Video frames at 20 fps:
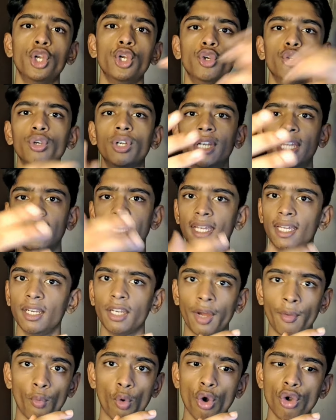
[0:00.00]
you to take in.
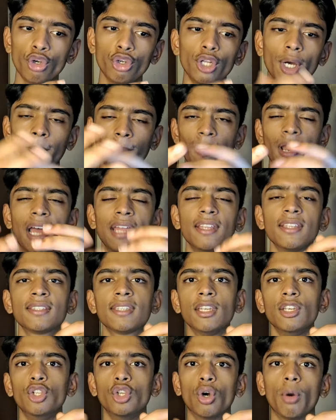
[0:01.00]
I want you to apply this
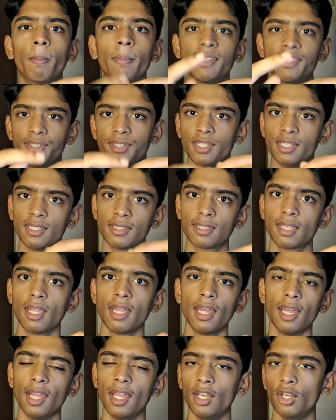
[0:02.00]
in your business,
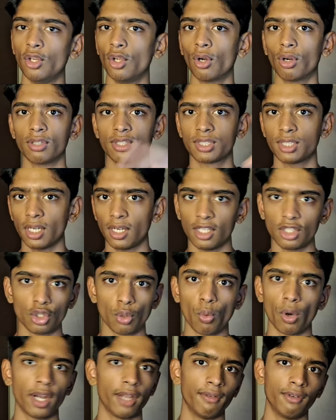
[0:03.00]
in your studies, or
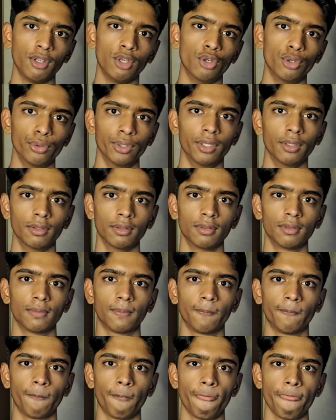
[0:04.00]
whatever you're doing.
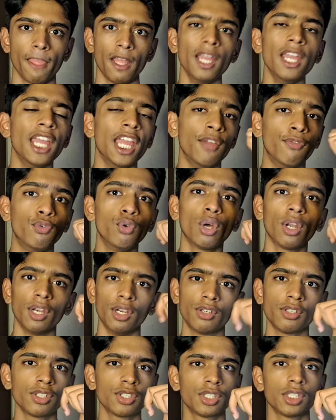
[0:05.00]
If you are
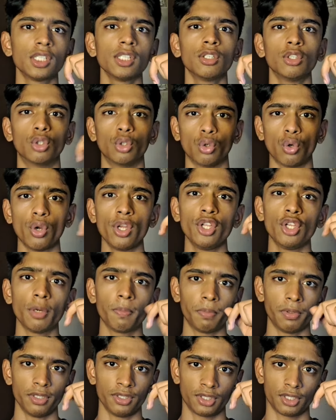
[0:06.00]
interested in growing your
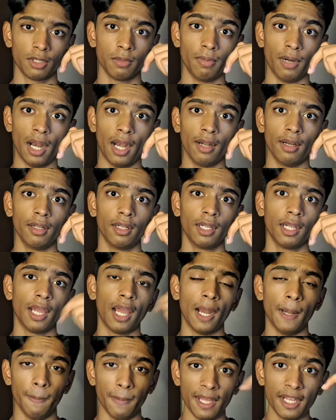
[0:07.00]
personal brand
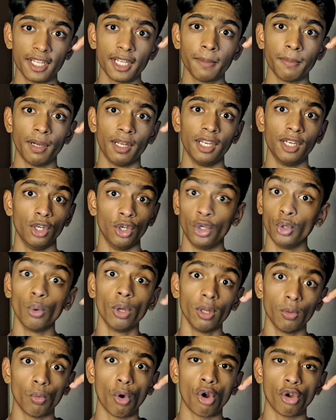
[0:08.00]
and making money
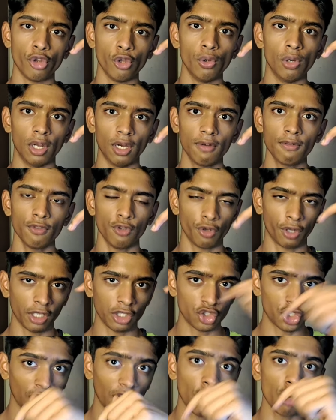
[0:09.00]
doing what you love, you can
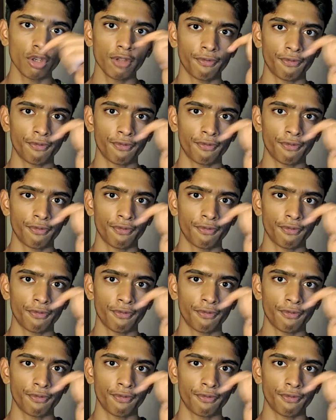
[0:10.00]
check out the